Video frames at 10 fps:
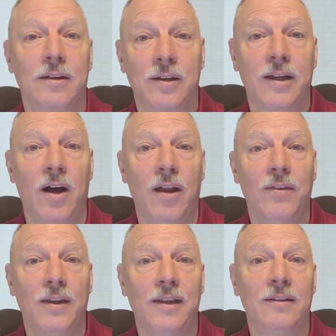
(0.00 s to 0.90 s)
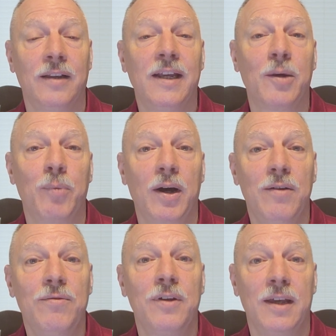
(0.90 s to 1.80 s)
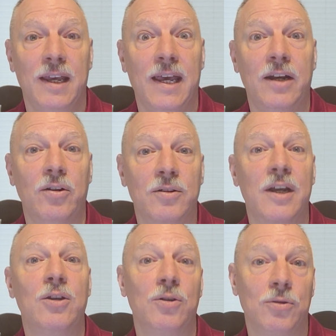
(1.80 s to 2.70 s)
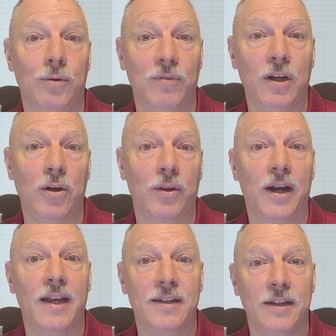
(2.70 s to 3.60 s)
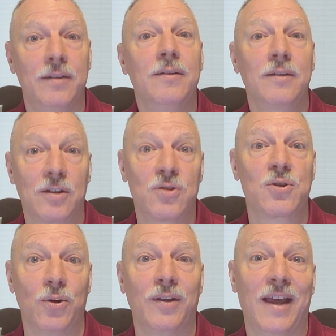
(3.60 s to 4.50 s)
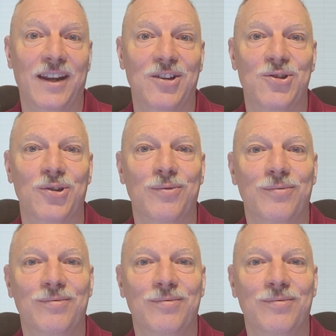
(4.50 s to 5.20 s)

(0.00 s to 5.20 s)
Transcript: click on the link above and it'll take you to a video that I did concerning that issue.